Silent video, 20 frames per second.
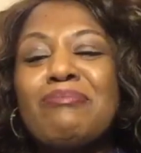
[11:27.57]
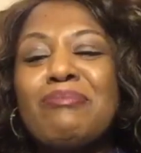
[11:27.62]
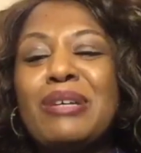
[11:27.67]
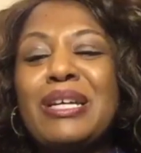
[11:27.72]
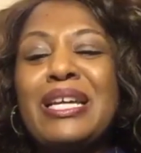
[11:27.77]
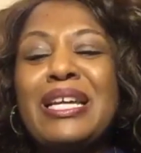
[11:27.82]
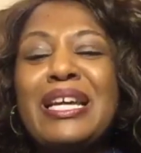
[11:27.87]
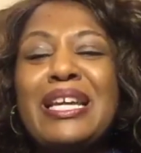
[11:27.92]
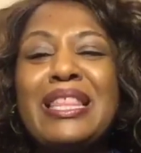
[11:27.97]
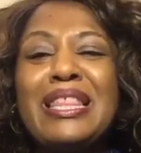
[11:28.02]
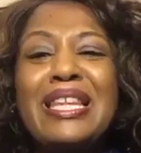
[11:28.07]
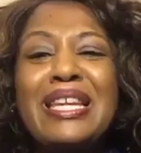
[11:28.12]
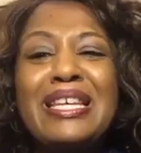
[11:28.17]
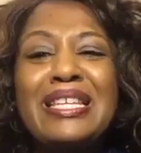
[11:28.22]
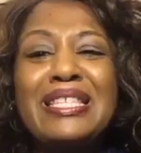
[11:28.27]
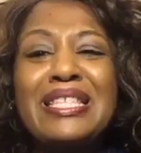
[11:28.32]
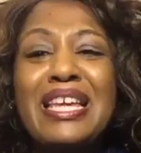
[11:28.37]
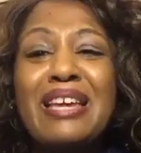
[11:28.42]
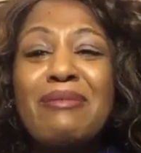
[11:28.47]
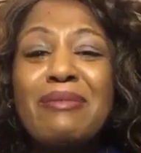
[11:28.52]
But at
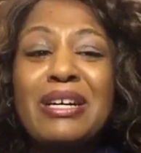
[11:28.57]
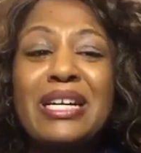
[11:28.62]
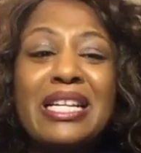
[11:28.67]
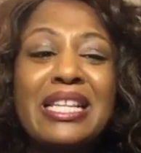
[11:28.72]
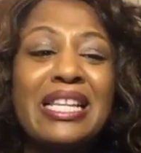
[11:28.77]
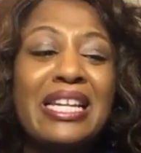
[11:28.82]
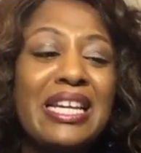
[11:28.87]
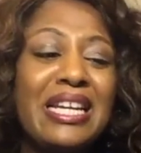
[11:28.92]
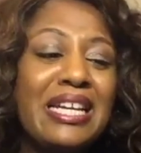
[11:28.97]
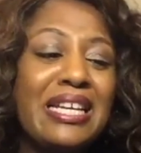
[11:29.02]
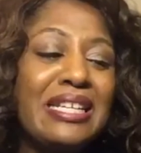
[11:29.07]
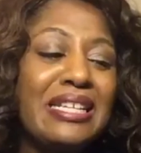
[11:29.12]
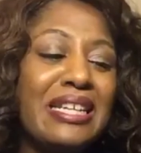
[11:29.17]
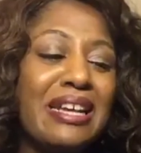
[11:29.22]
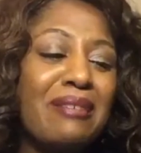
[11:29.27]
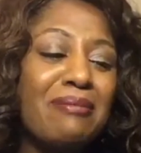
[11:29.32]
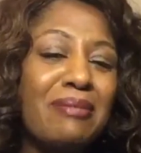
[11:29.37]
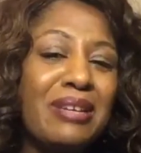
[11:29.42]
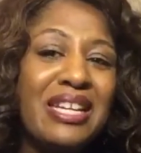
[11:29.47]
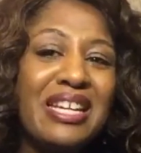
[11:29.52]
least they were clean.
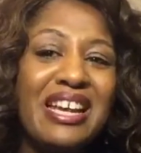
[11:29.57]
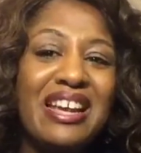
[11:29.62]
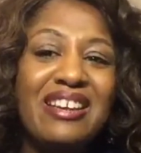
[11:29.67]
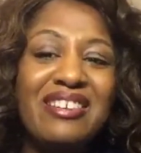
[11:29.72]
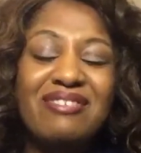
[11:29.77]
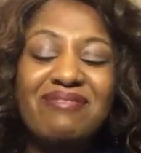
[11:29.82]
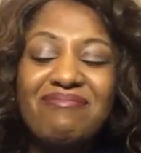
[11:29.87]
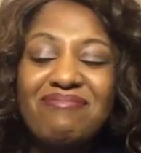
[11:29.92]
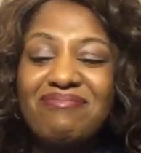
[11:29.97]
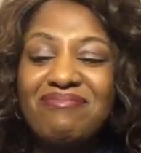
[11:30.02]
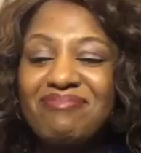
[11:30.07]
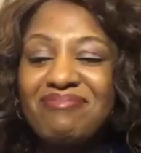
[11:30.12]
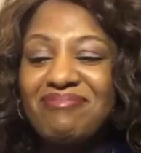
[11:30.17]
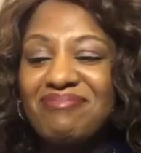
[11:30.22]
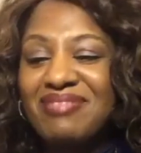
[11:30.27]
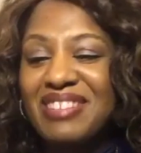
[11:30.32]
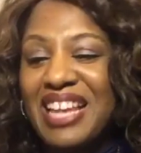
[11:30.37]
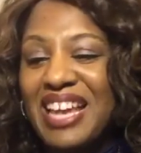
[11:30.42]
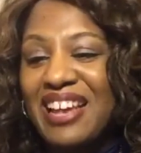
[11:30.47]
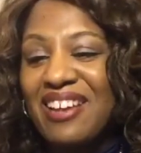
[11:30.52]
I mean, I
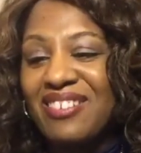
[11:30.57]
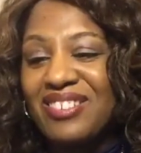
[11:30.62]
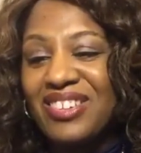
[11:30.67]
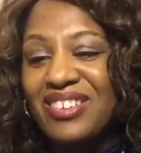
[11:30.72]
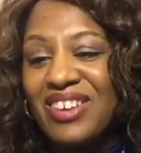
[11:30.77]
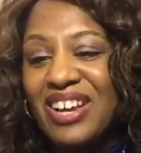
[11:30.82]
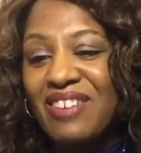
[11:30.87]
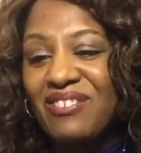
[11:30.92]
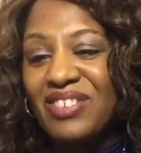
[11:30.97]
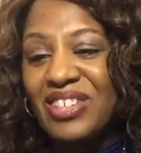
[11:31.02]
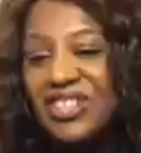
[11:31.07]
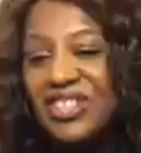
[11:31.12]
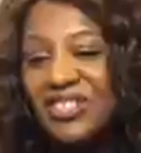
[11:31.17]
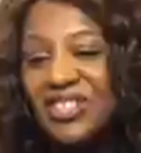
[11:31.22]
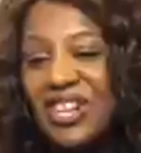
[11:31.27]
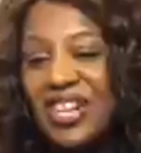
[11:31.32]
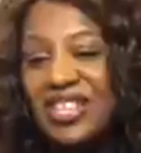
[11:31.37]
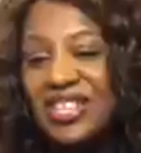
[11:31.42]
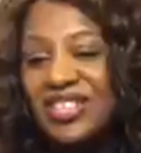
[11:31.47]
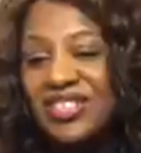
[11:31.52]
don't know. I wasn't
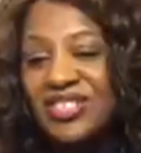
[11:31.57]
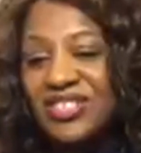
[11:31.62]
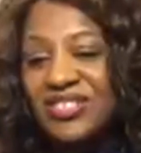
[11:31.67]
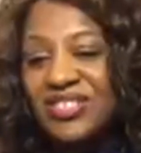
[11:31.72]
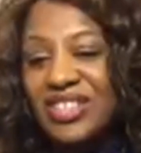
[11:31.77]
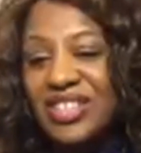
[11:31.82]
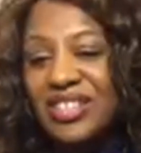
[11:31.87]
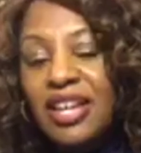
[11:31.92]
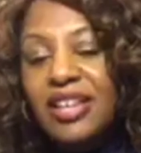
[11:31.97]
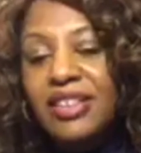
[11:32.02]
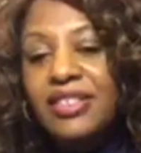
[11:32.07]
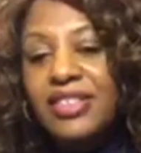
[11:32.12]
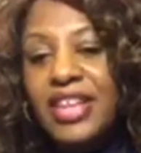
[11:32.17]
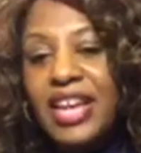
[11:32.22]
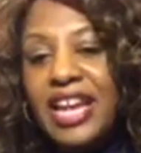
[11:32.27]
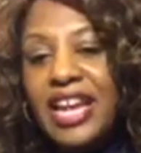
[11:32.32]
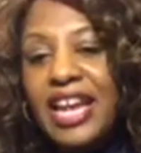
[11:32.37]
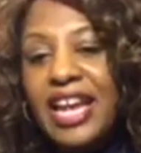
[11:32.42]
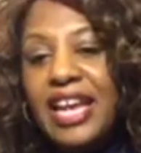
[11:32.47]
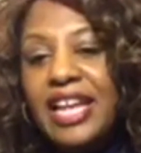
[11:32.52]
trying to do that.
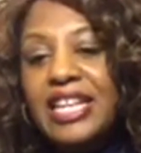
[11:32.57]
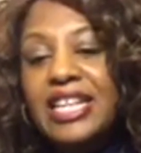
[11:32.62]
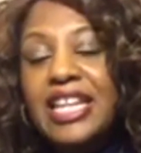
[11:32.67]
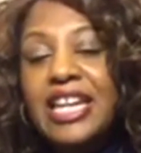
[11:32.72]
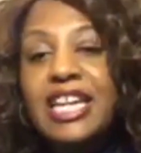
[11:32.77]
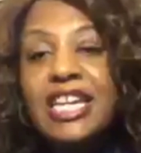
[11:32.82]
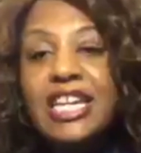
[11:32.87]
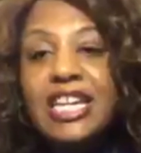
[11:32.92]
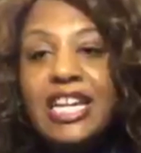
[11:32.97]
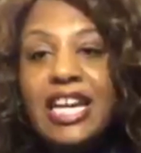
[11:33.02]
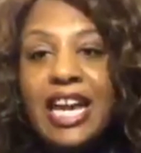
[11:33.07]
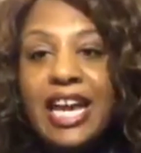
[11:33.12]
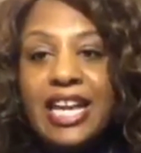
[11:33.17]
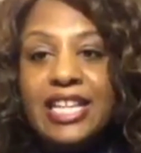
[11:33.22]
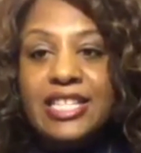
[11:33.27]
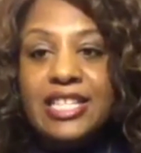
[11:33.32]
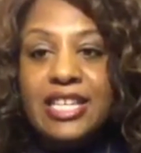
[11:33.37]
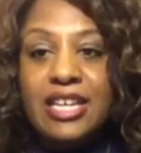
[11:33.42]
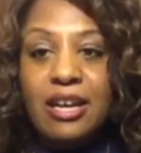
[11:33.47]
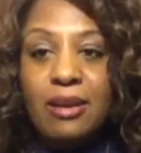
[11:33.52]
Then Nene
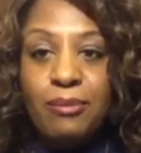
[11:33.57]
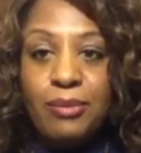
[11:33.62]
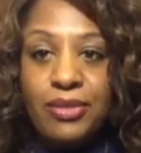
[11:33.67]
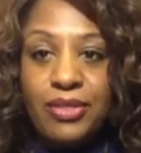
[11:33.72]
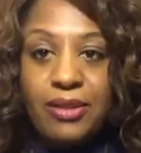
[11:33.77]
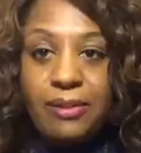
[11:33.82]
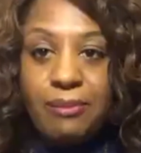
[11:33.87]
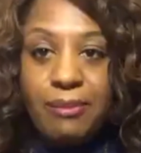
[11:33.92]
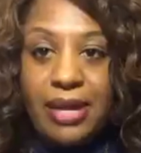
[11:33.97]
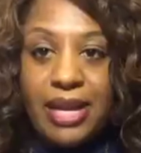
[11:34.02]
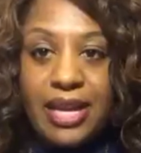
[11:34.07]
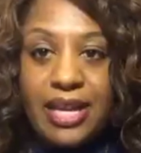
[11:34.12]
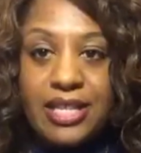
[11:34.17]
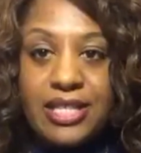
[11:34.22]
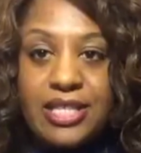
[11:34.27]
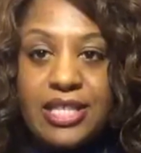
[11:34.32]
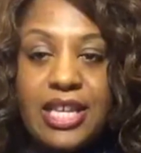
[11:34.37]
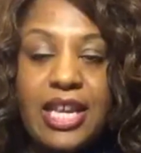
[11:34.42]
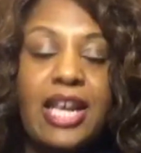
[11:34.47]
had to come with the mess.